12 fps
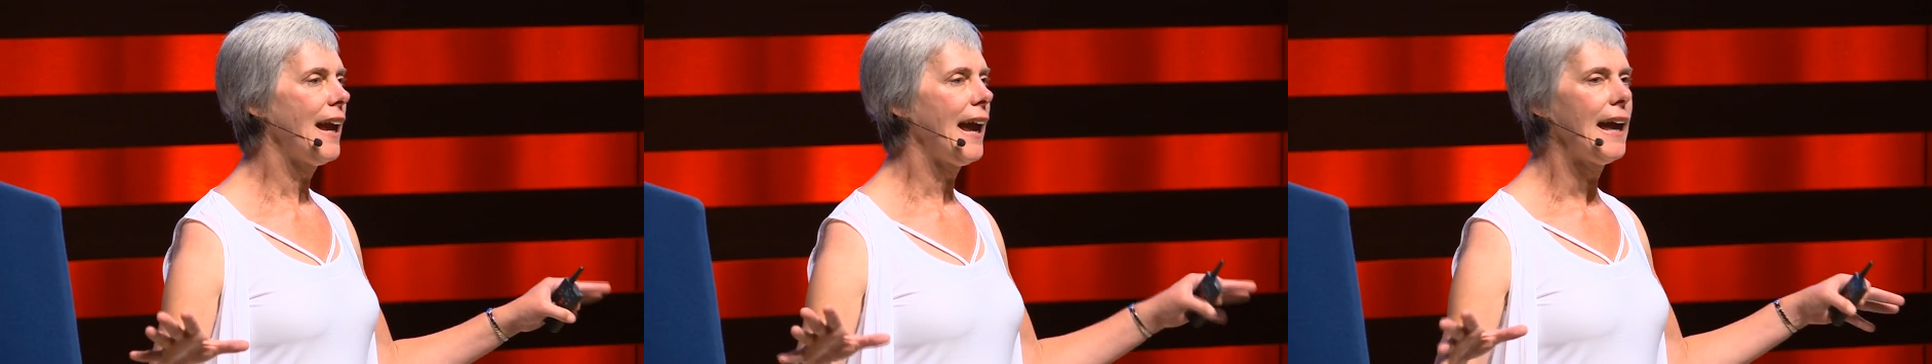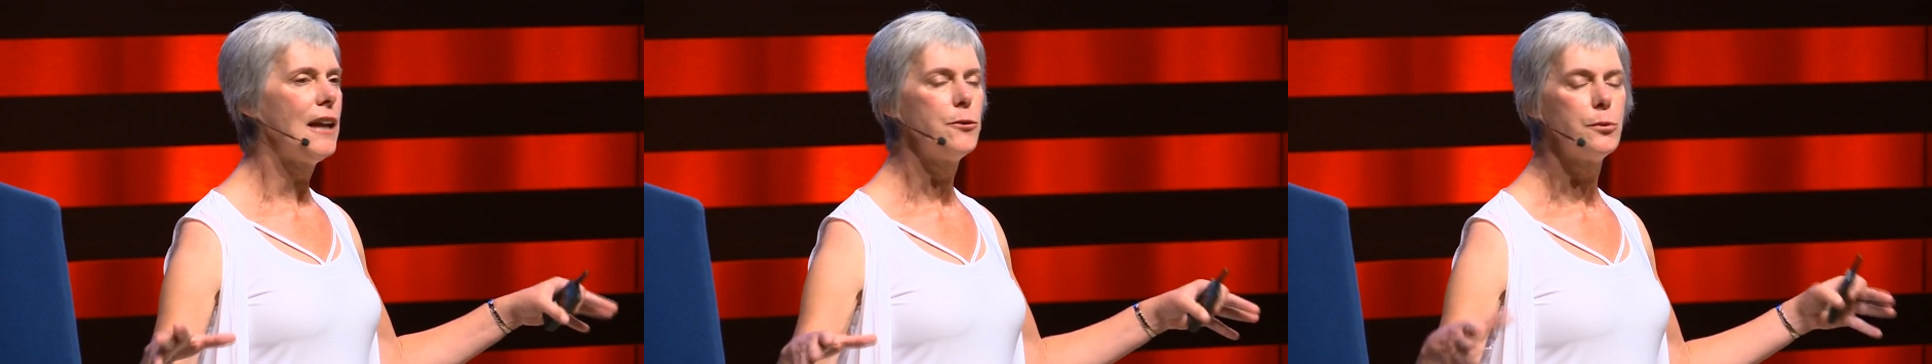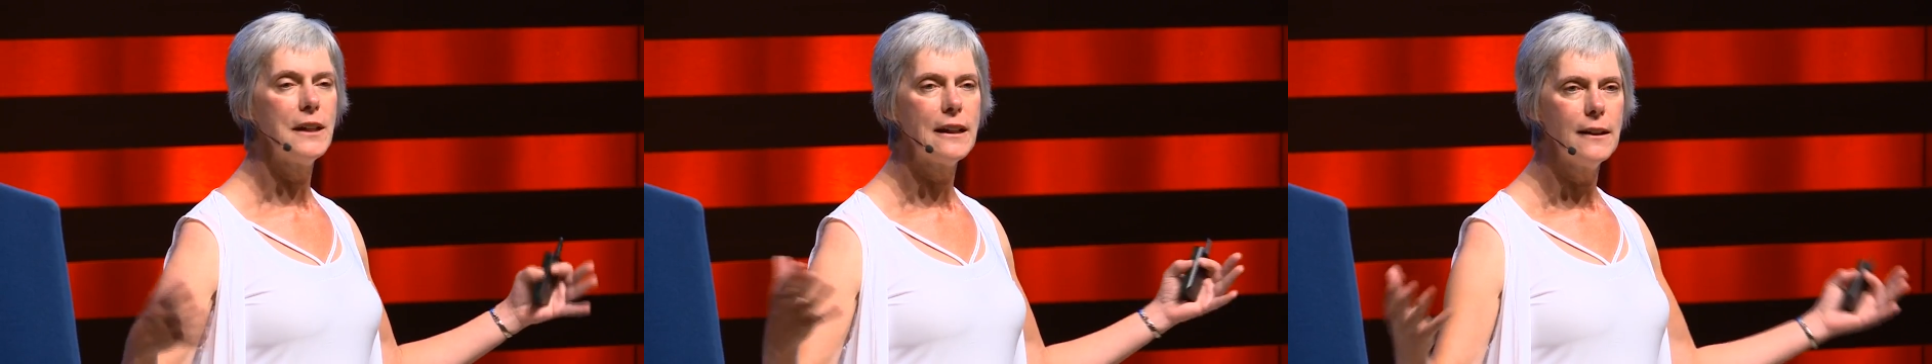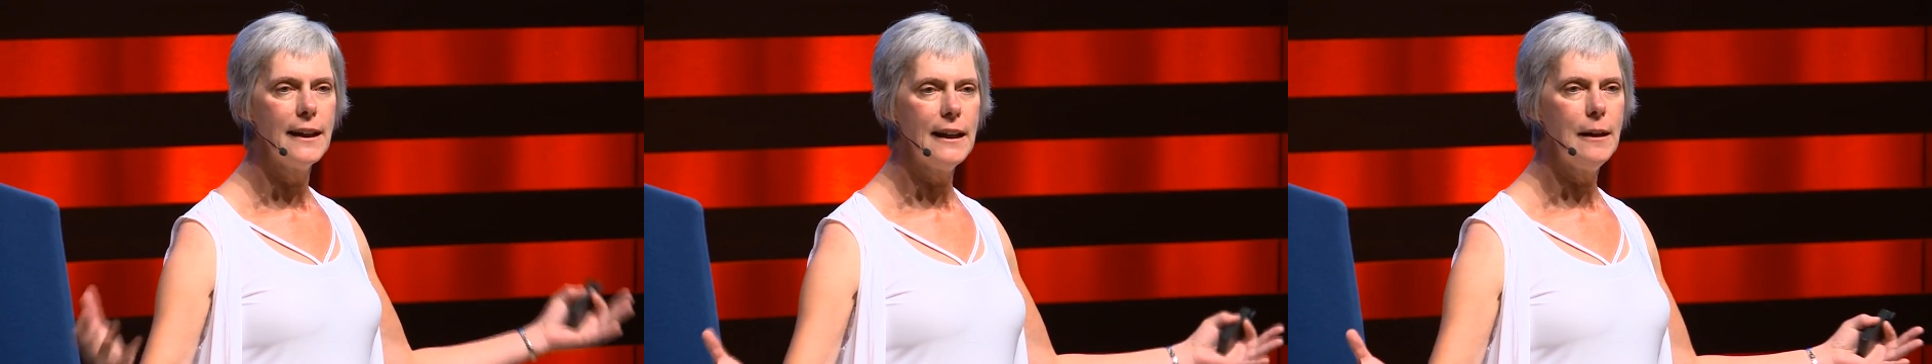and
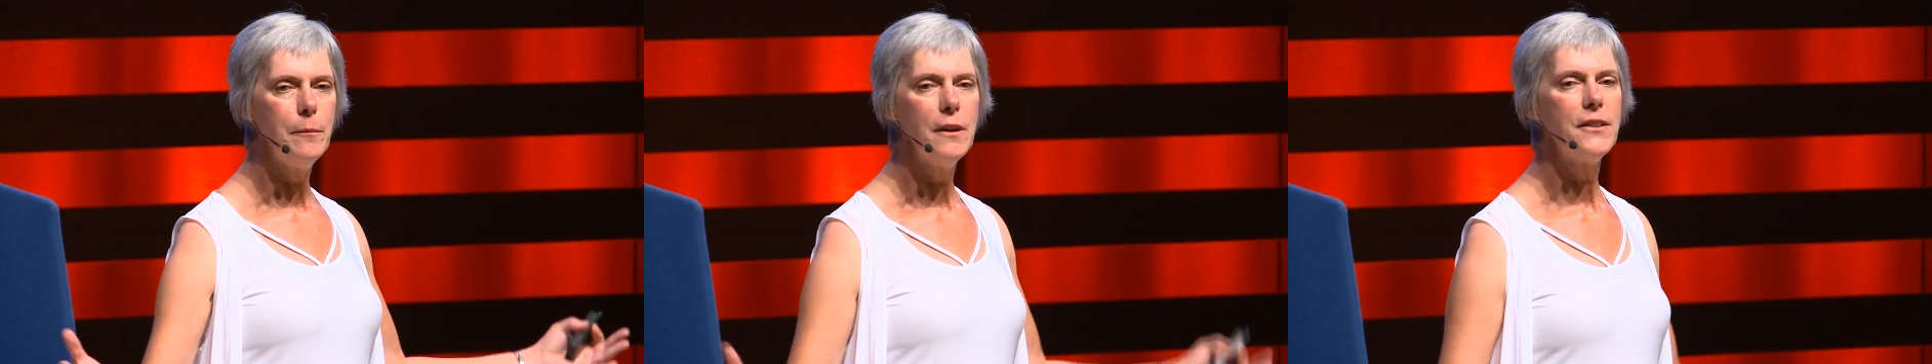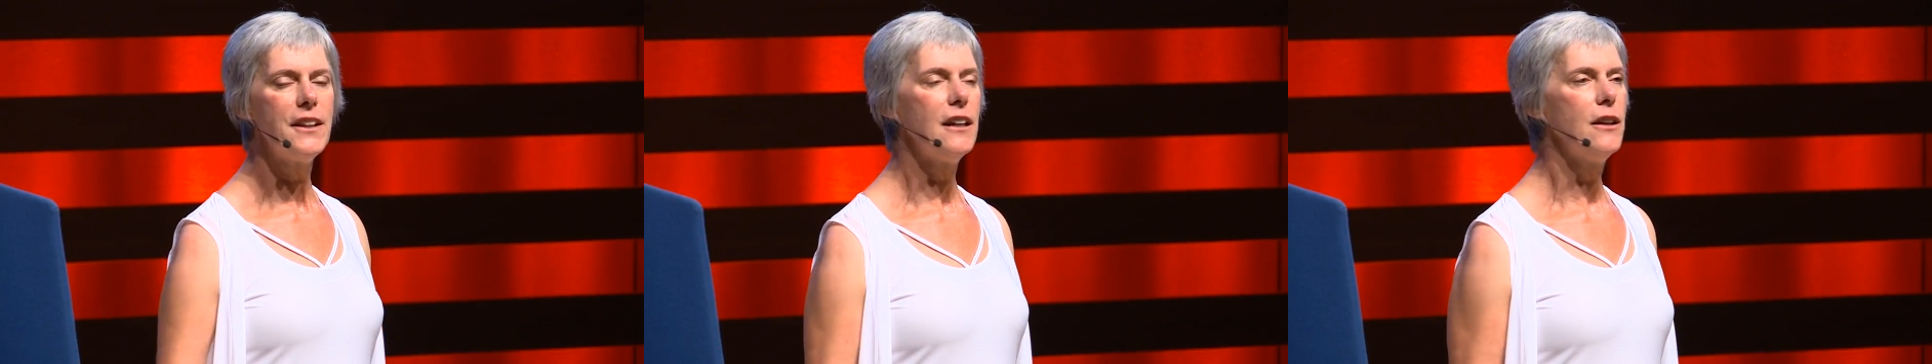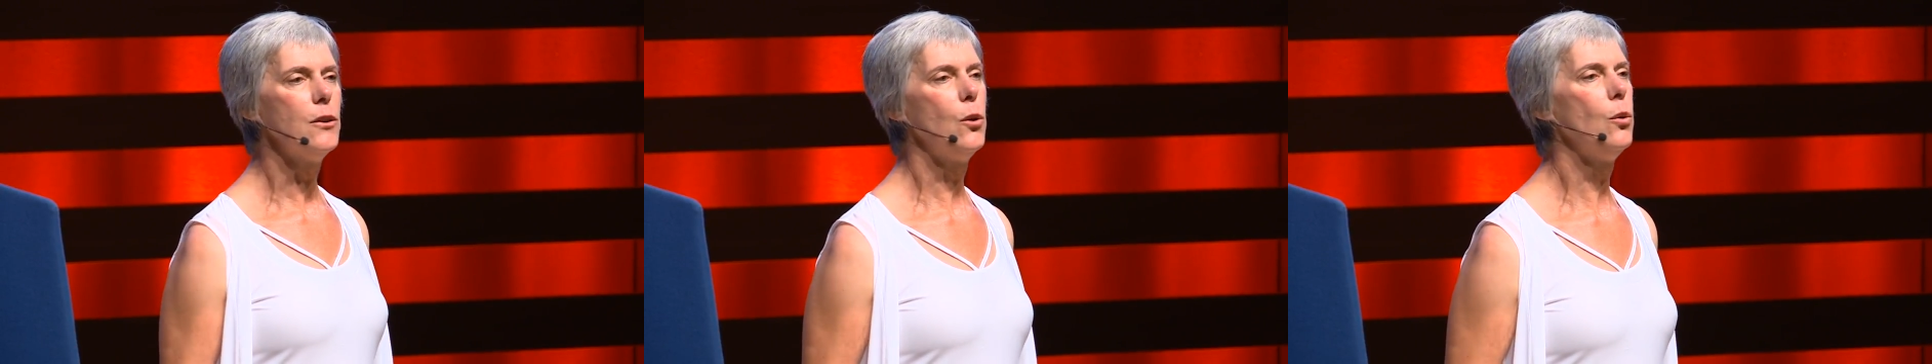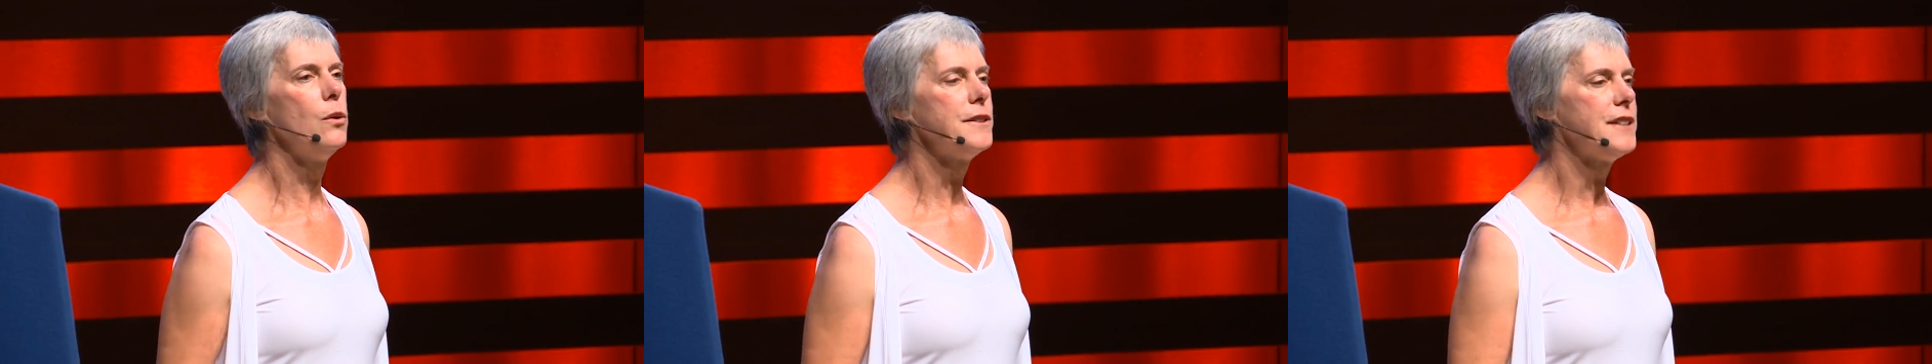reclaim their
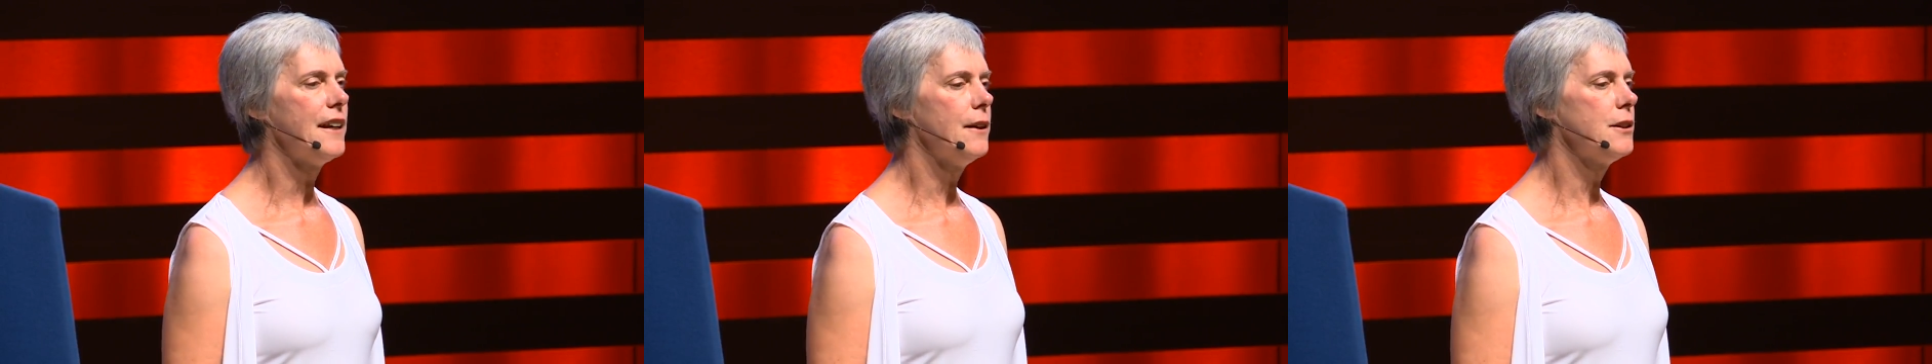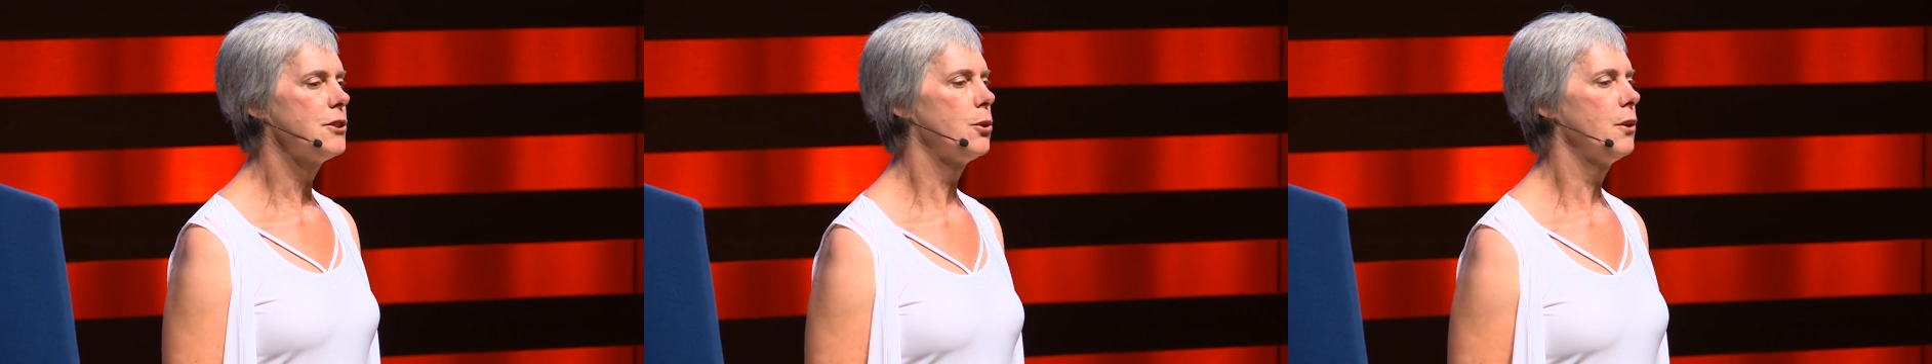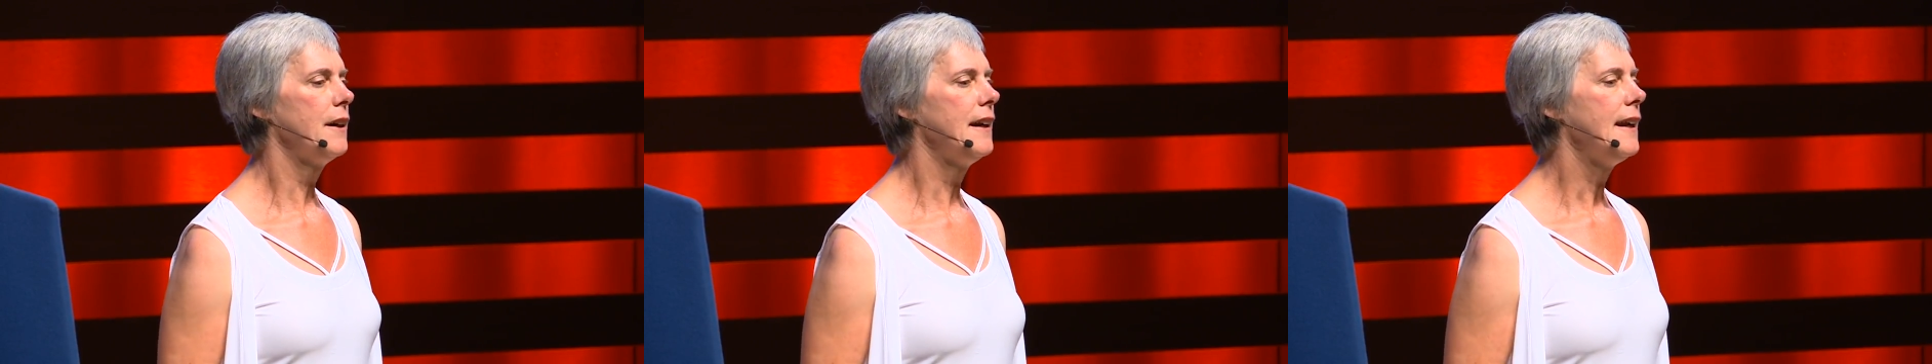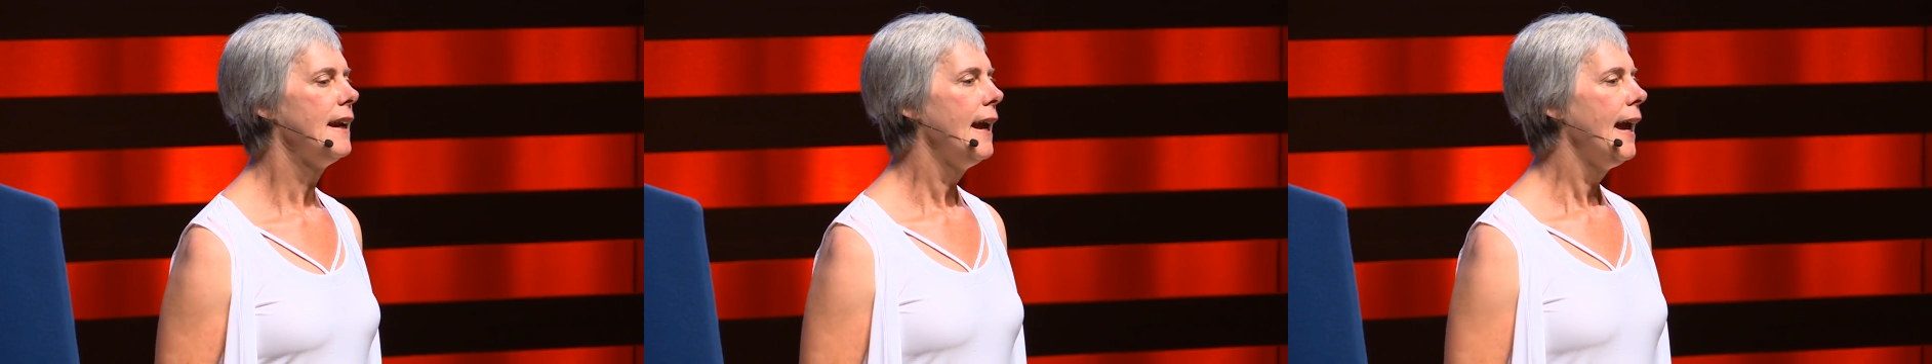old territory.